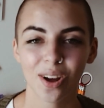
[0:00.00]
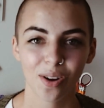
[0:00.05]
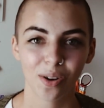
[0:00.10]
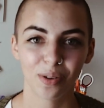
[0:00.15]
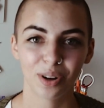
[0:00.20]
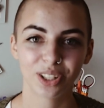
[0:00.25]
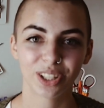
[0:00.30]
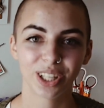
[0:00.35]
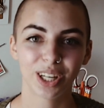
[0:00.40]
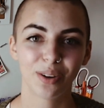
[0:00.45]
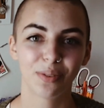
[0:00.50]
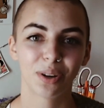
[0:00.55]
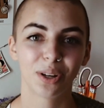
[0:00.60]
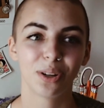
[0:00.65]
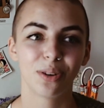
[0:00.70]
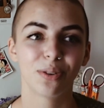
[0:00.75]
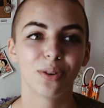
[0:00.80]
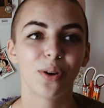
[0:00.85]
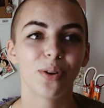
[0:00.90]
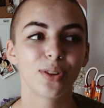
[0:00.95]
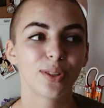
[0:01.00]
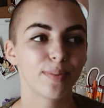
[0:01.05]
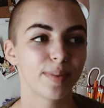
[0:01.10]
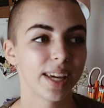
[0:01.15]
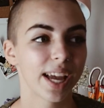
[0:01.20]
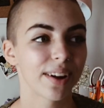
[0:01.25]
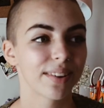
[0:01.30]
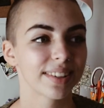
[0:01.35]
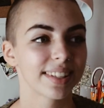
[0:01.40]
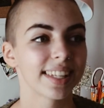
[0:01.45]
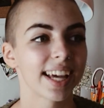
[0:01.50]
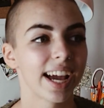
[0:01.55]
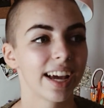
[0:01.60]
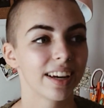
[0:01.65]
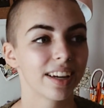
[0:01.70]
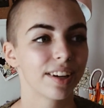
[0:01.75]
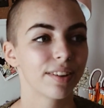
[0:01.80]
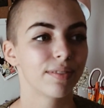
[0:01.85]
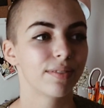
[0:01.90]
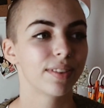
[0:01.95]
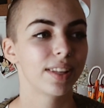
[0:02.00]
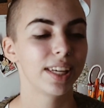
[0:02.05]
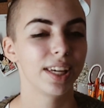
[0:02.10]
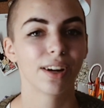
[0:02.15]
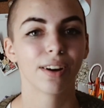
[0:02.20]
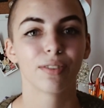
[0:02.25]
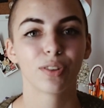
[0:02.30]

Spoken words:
which anyone who knows me outside of the year